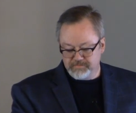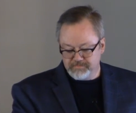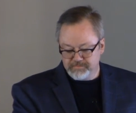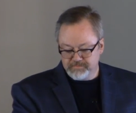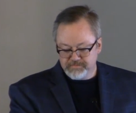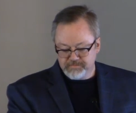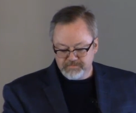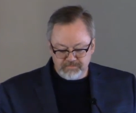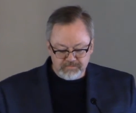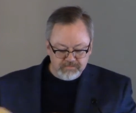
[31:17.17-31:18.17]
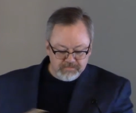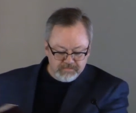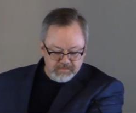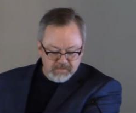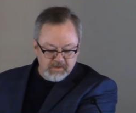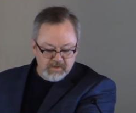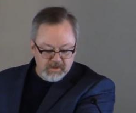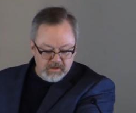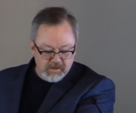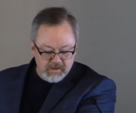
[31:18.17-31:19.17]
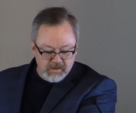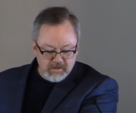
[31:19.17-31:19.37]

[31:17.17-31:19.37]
Nothing is said.